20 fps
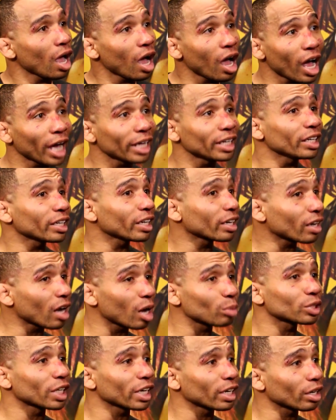I did get
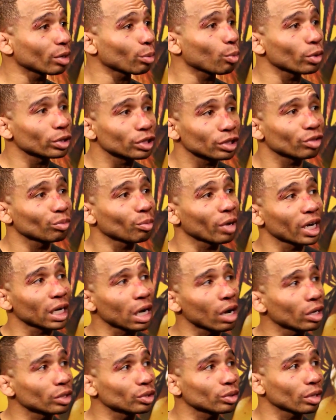compensated a portion of my
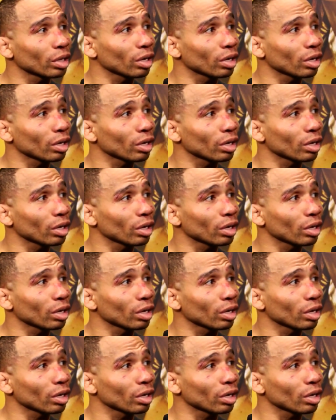fight